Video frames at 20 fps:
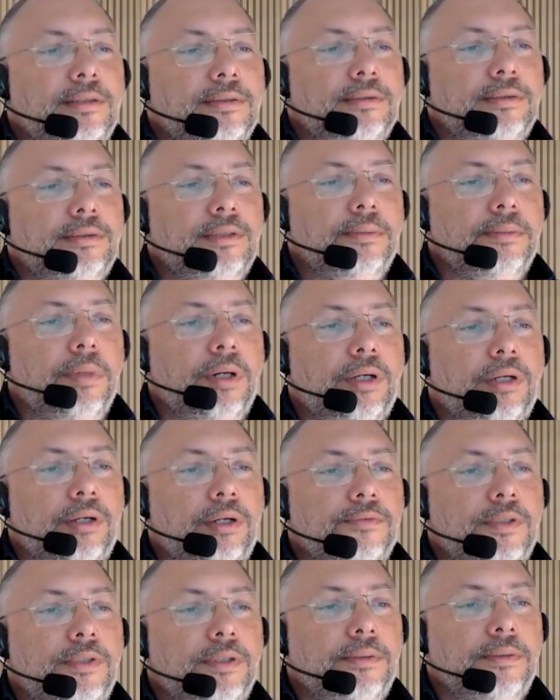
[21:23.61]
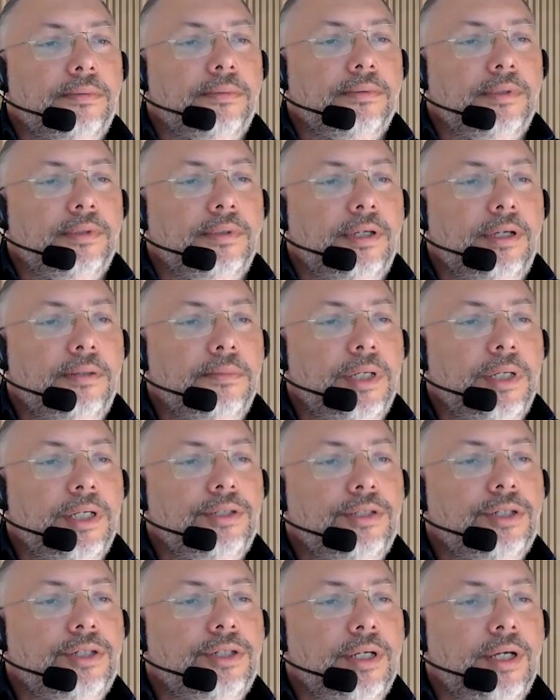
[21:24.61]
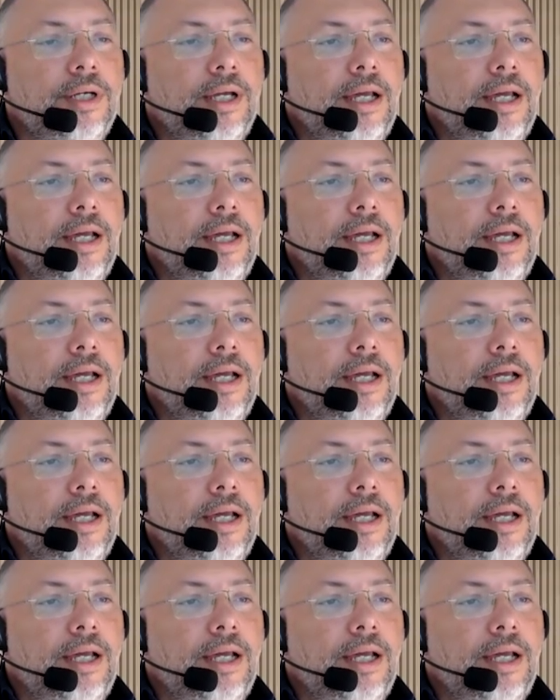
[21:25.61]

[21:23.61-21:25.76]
the bottom of the image,